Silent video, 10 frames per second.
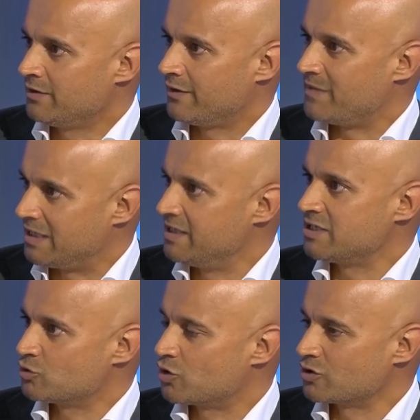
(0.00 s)
They made
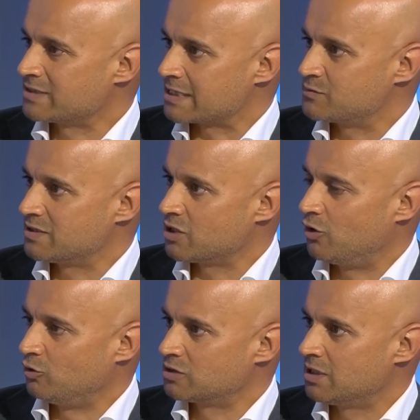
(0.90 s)
initial contacts, we're
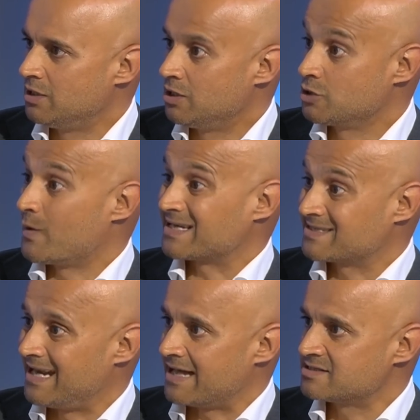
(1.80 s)
told, to
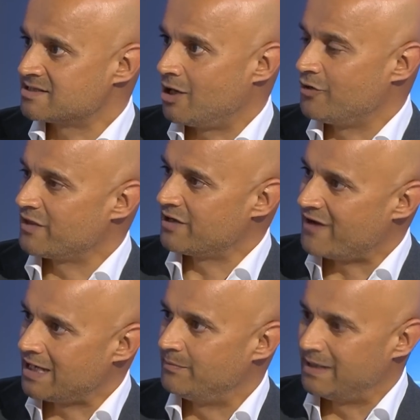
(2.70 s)
Atalanta over the
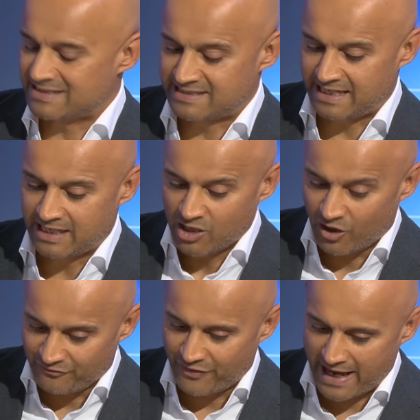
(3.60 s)
availability
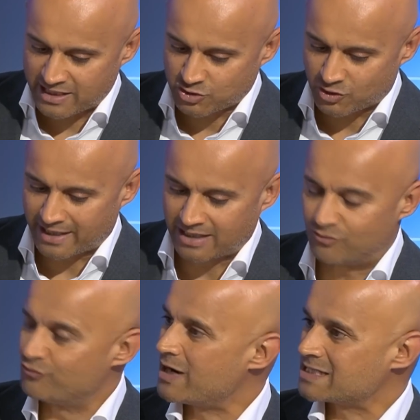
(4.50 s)
of their striker,
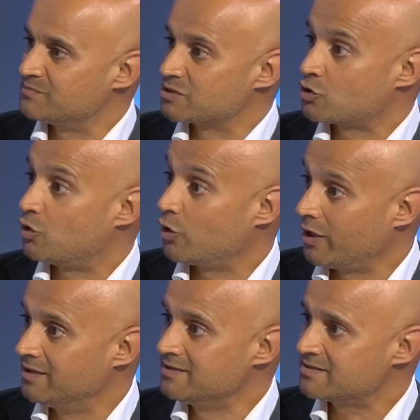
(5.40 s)
Rasmus
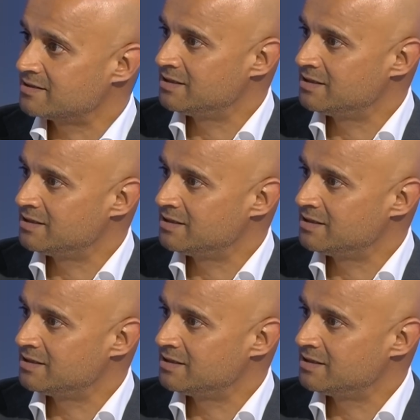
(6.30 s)
Hoylund,